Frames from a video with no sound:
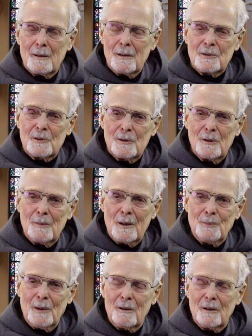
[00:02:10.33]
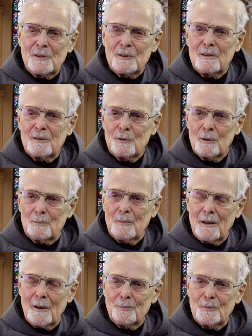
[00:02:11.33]
And so my parents took
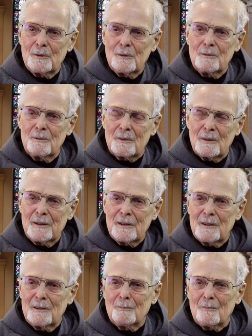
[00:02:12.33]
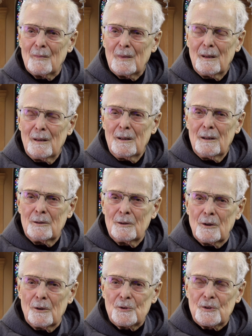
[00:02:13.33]
me up to Lincoln
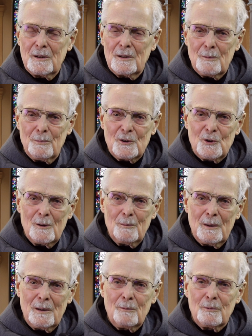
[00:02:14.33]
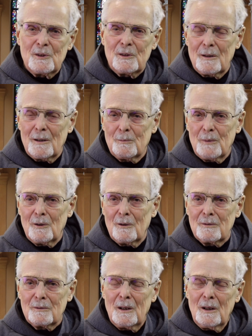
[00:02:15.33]
to go see the bishop, and he was telling me,
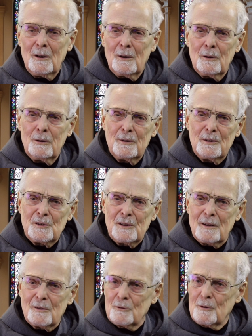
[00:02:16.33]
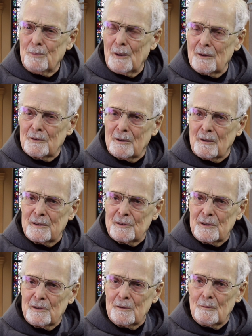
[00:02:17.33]
"Oh, who is that group out there?" He
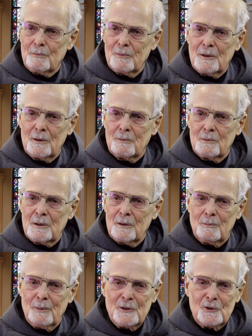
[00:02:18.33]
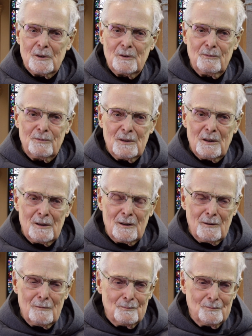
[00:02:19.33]
says, "They're a bunch of,
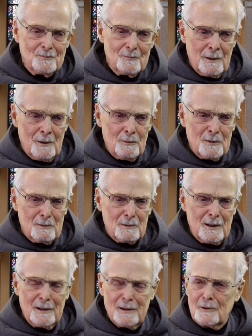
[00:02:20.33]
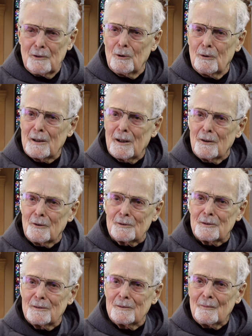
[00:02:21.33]
they were kind of no account,